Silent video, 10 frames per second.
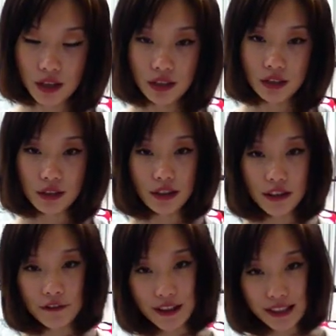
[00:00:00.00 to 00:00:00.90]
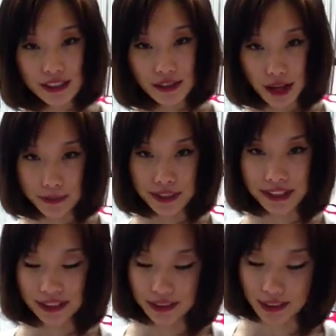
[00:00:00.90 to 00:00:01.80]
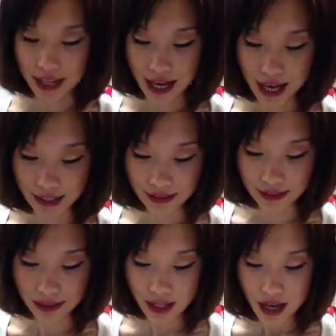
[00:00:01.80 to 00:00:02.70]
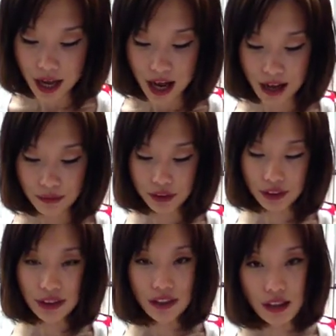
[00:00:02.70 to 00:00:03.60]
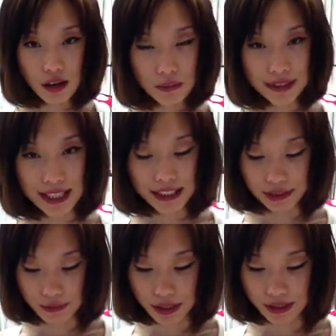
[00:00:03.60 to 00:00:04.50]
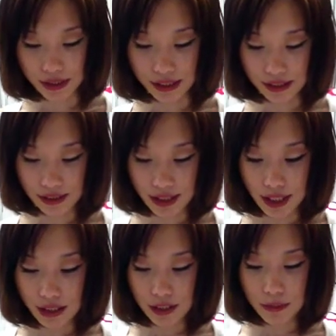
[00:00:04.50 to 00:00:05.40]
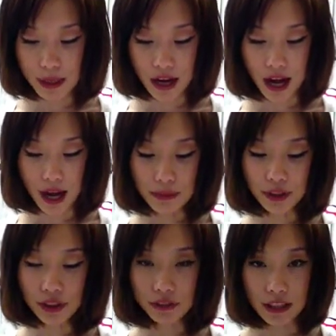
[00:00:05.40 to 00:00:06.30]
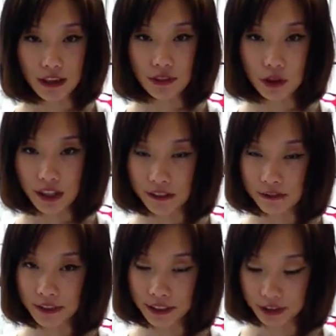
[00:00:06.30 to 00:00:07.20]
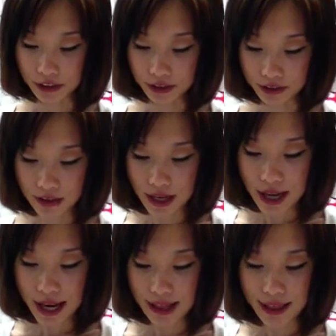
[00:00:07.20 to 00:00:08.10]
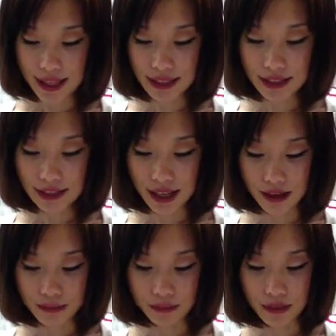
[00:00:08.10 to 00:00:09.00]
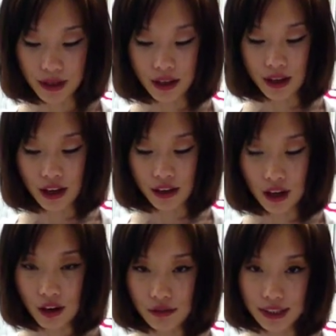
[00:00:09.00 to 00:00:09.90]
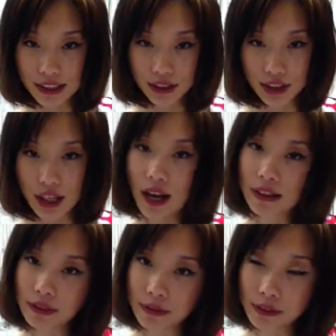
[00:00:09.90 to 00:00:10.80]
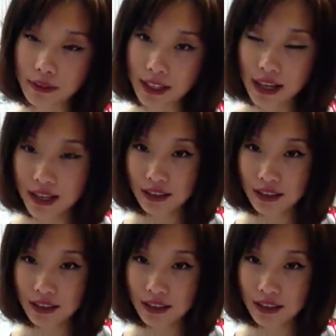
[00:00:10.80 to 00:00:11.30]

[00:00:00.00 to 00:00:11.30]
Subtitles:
So the effects of hypertension on the heart. During the compensation period, there will be a hypertrophy of the left ventricle, and that is a concentric hypertrophy.